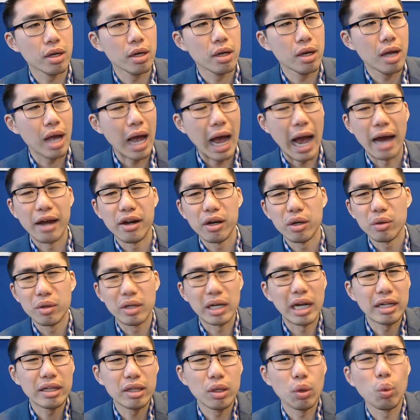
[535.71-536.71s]
I don't like
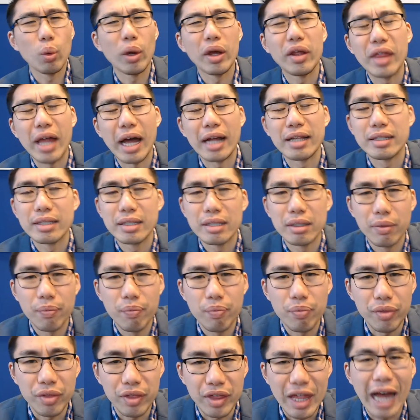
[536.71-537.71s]
the way that's,
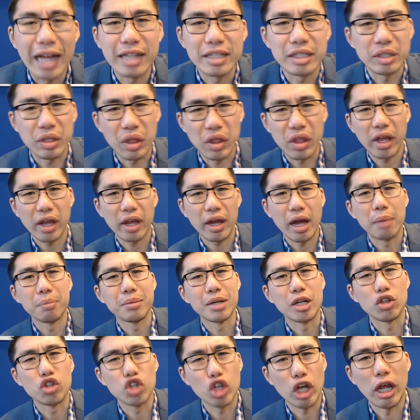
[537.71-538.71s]
that's there. I'm going to
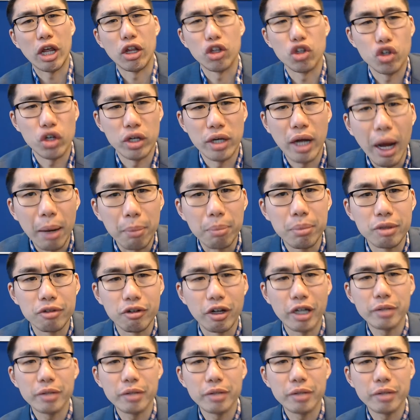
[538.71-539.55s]
change it up, right?